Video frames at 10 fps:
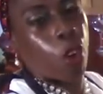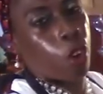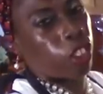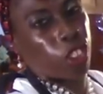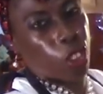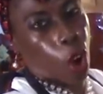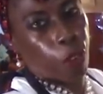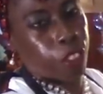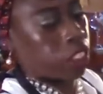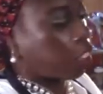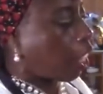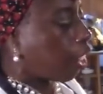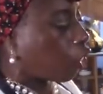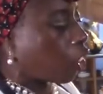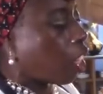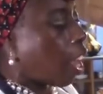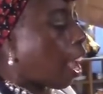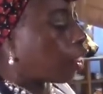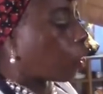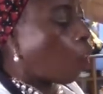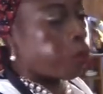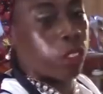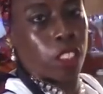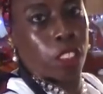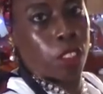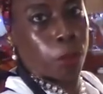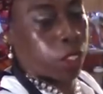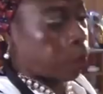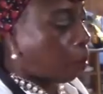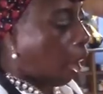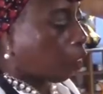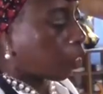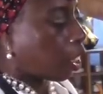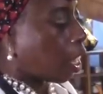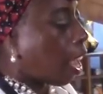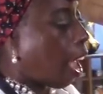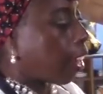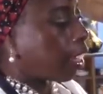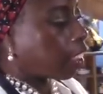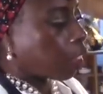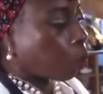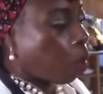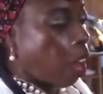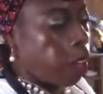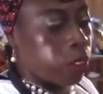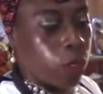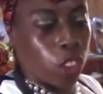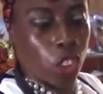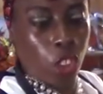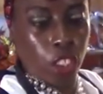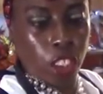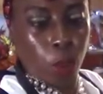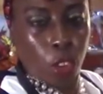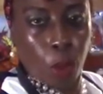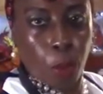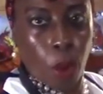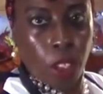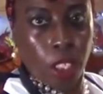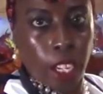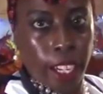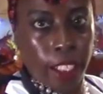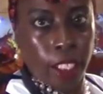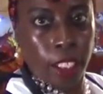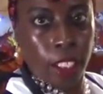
Of course, soft to the touch and soft to, to, to the mouth. And this is what, I just want to show you, this is what your ball looks like.